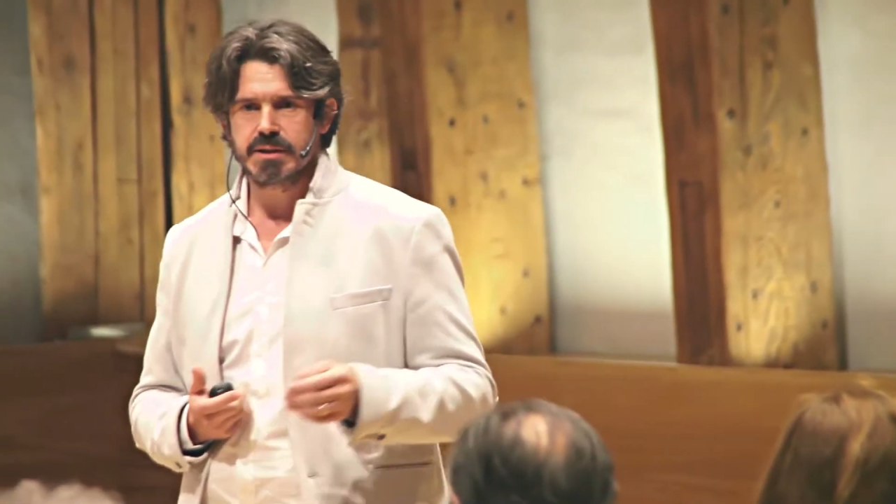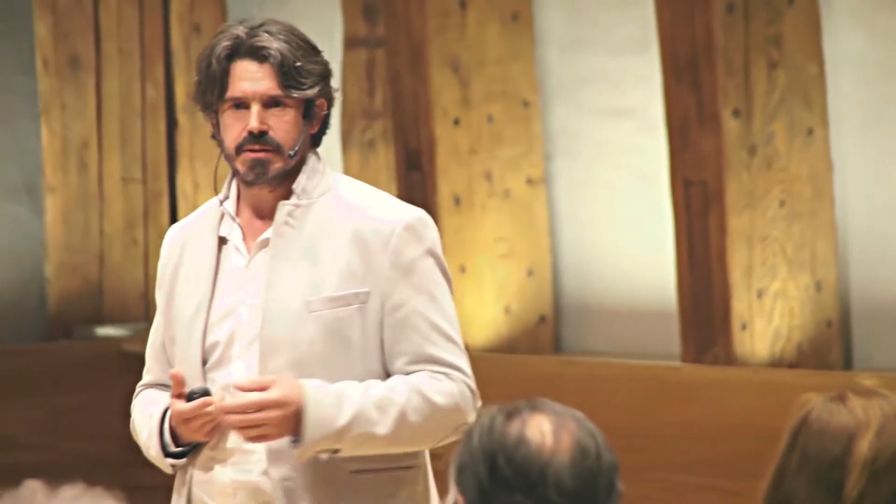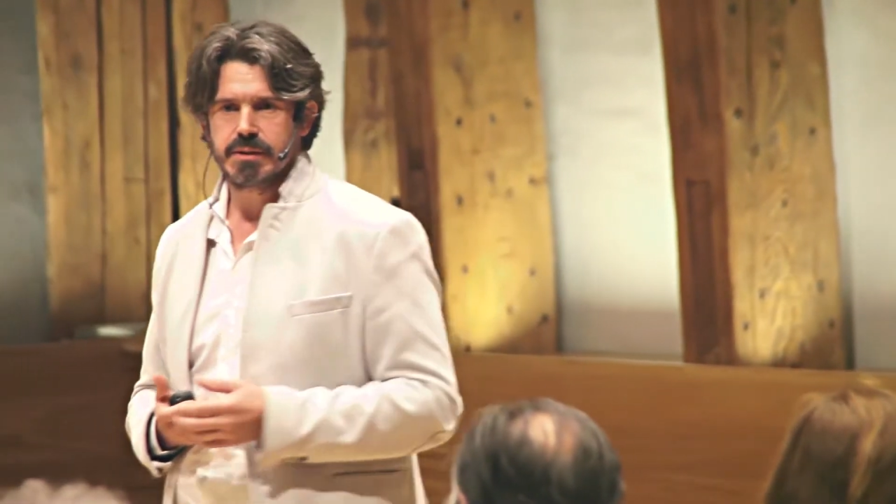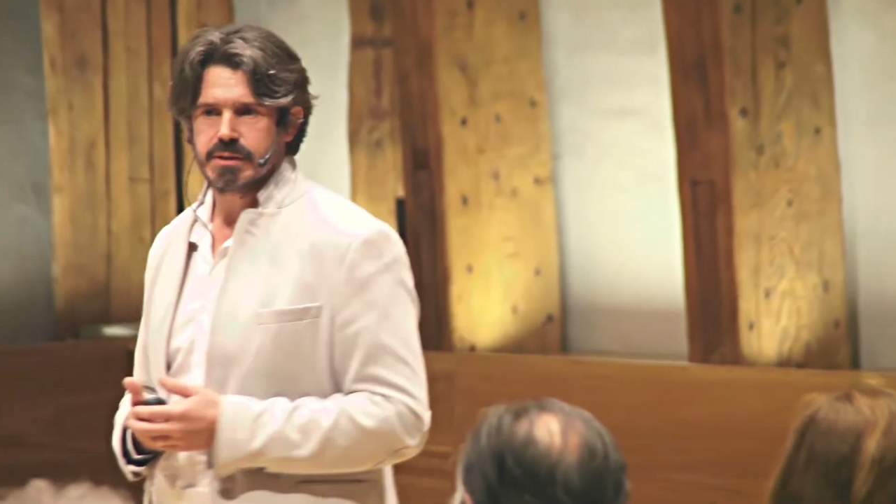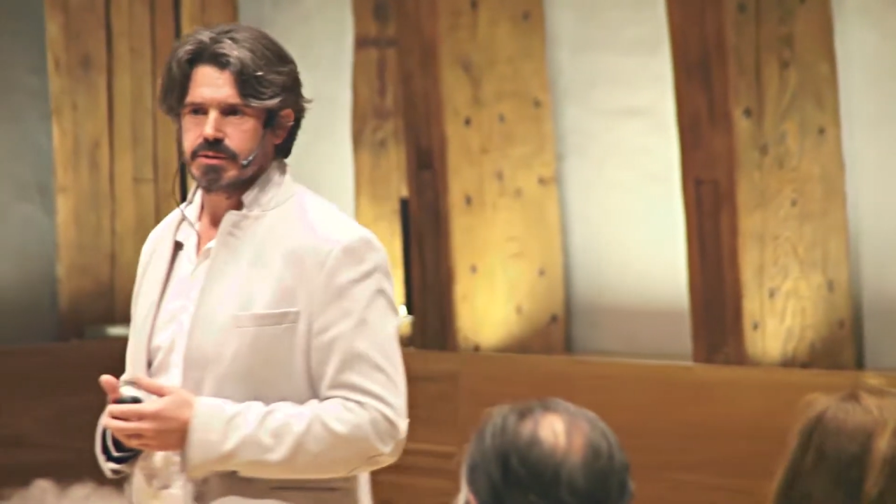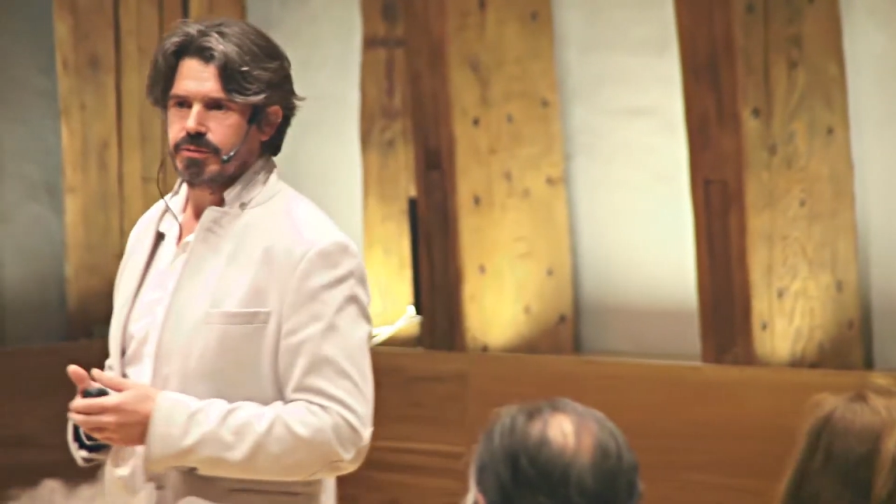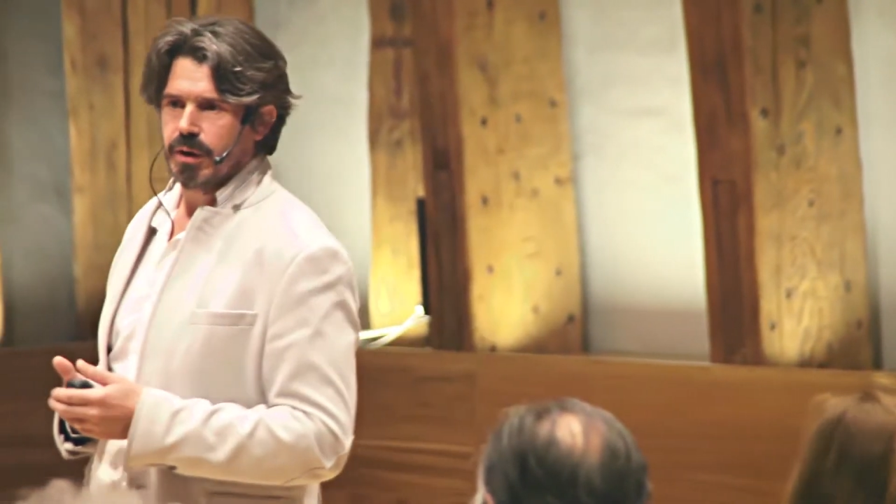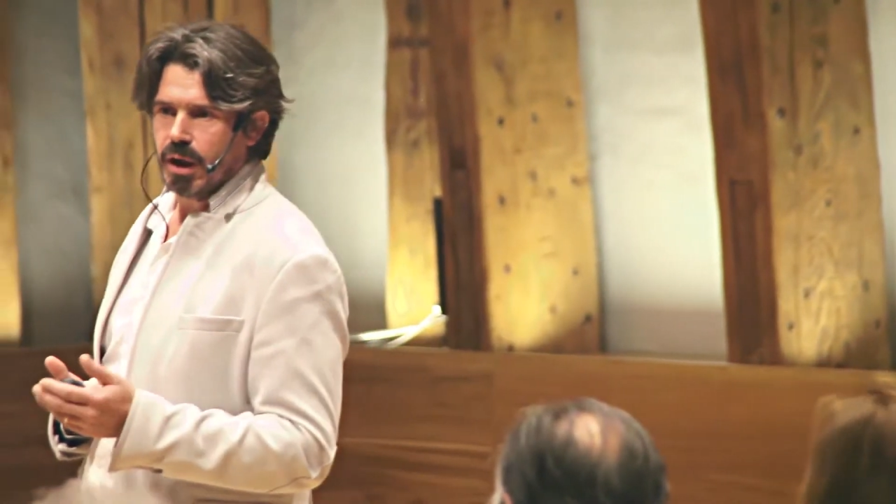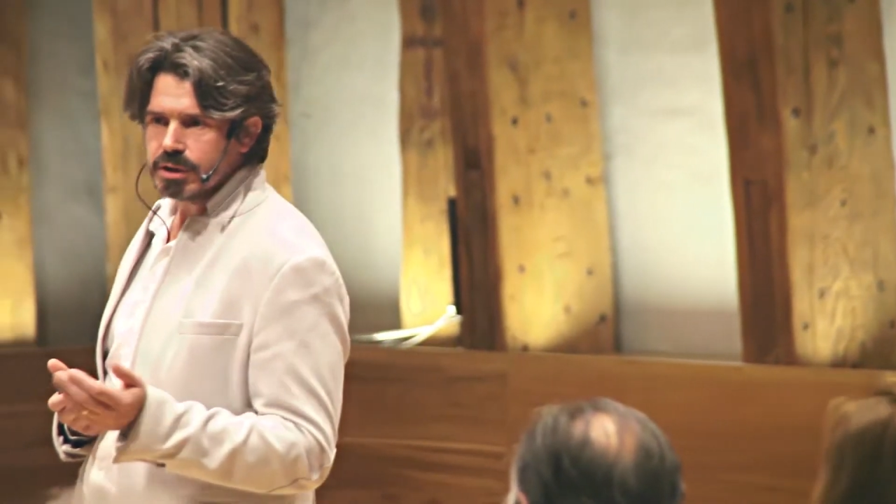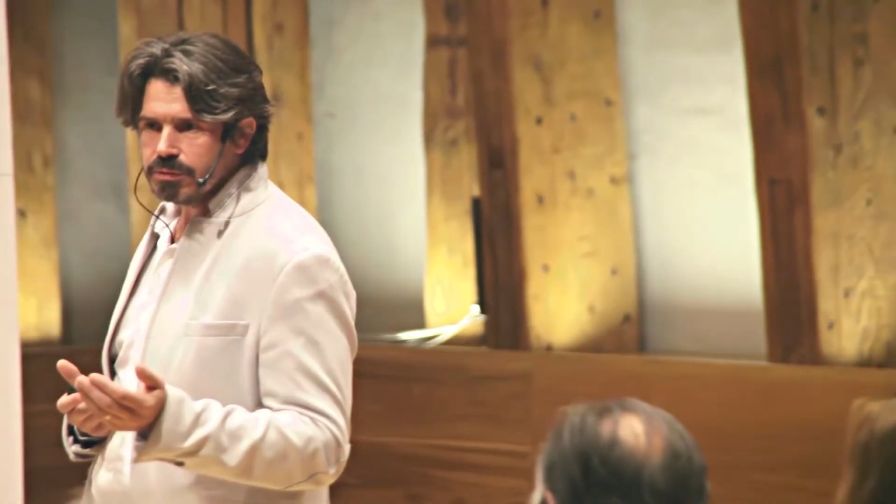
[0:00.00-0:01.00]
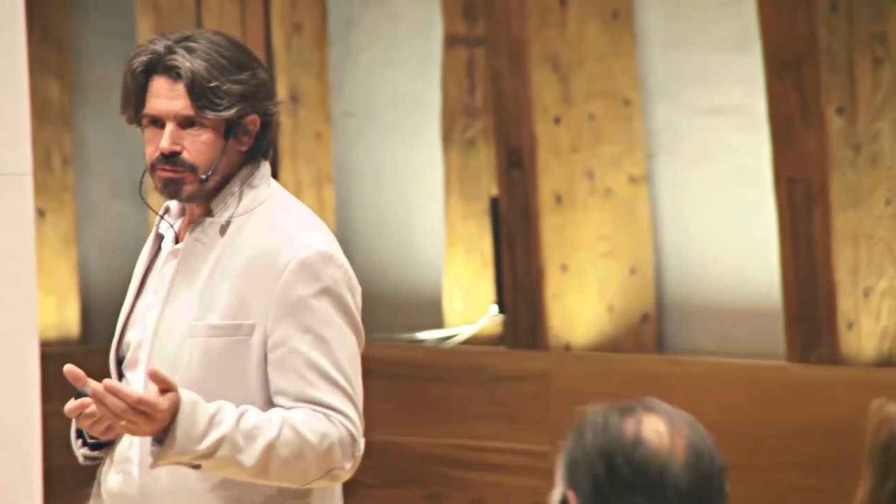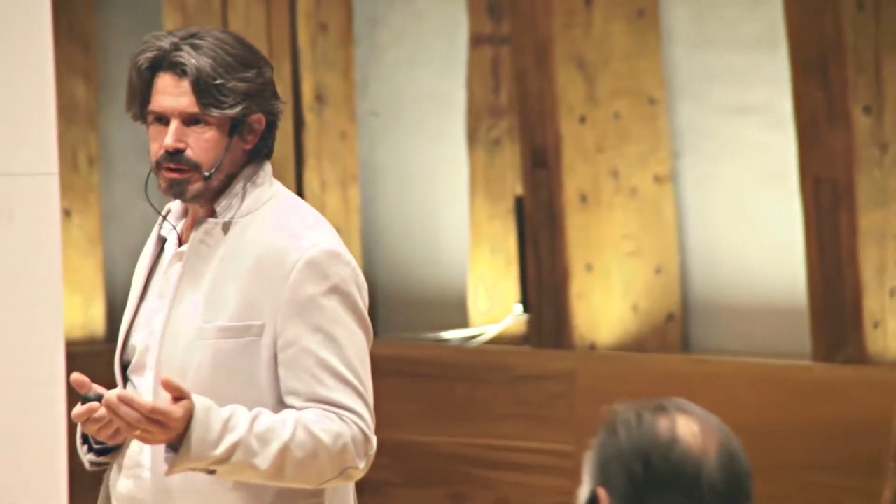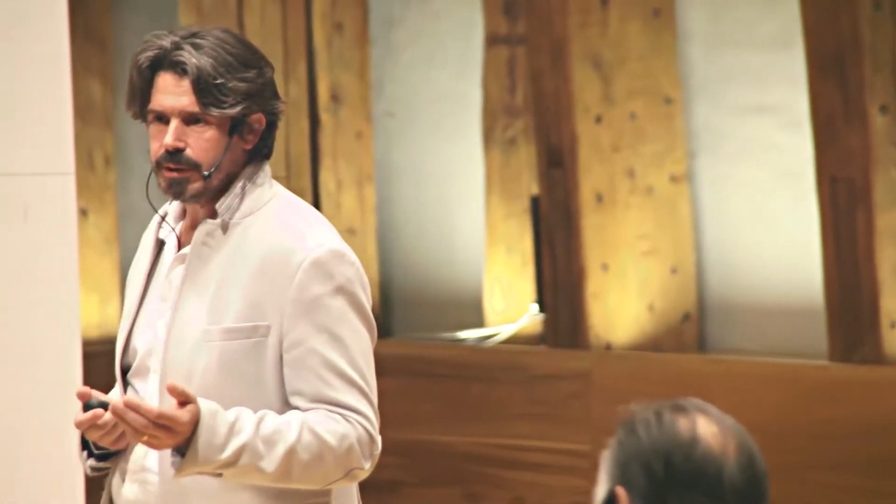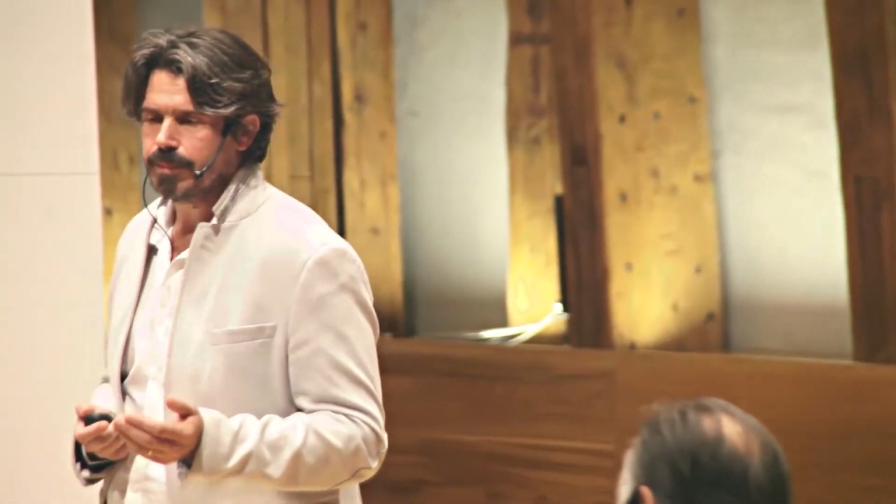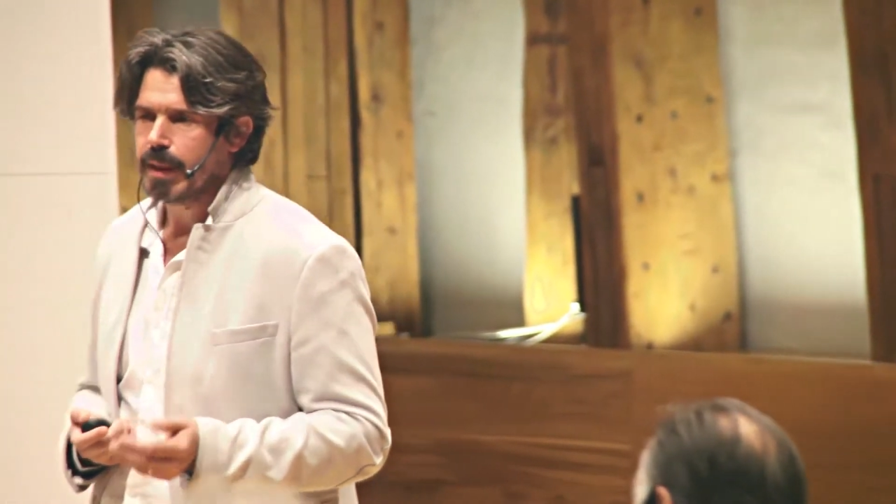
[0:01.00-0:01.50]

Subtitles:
Is this philosophy?